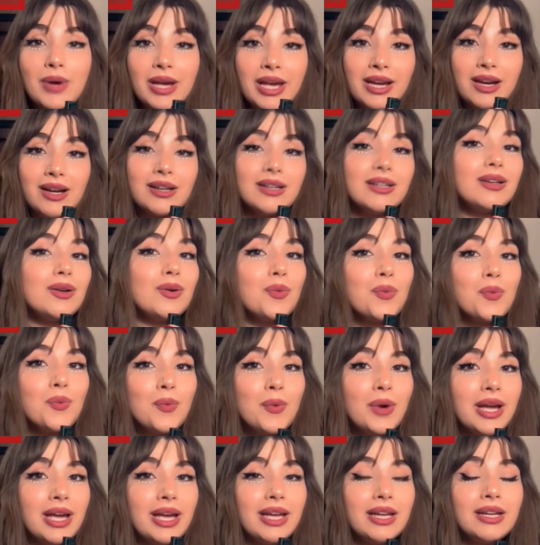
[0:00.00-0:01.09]
Where,
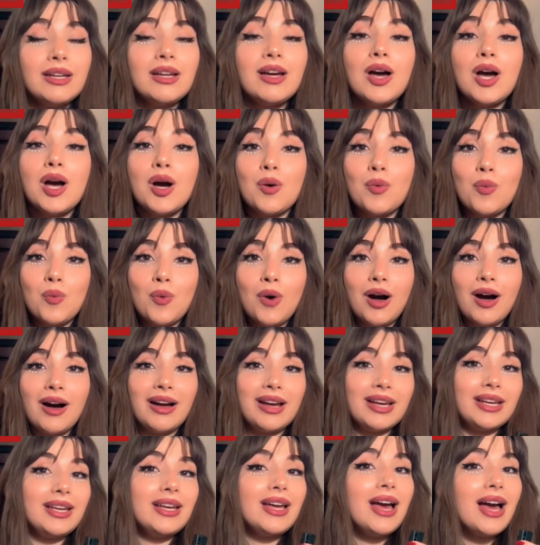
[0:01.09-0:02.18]
when,
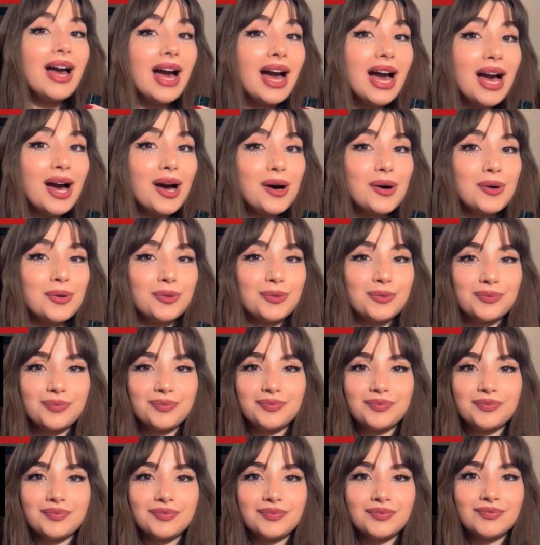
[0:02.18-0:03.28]
why,
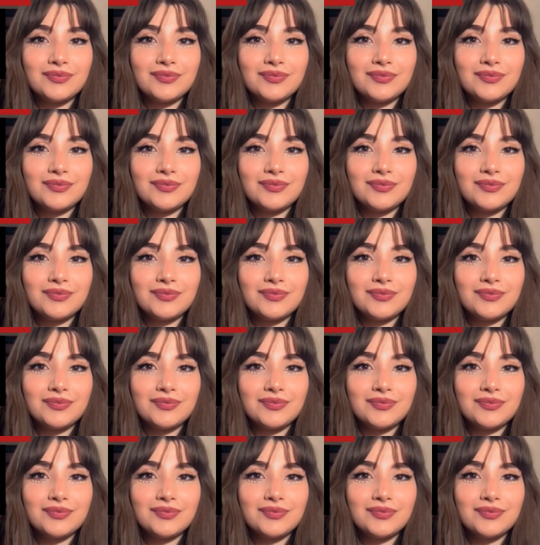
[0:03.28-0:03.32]
how.